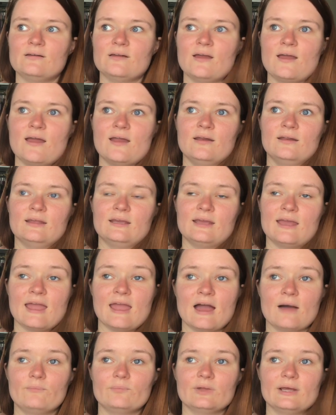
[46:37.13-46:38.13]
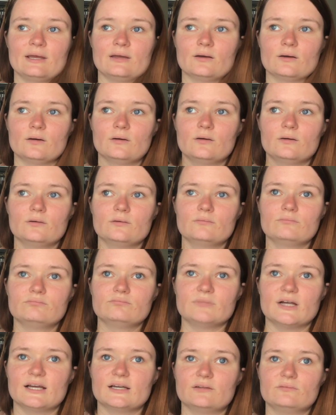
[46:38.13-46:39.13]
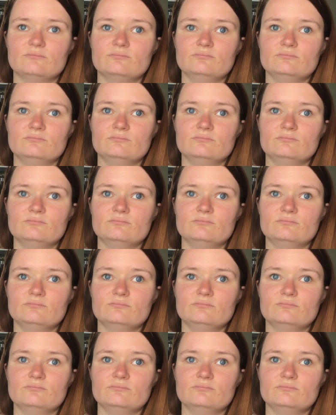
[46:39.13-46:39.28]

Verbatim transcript: in the camp like like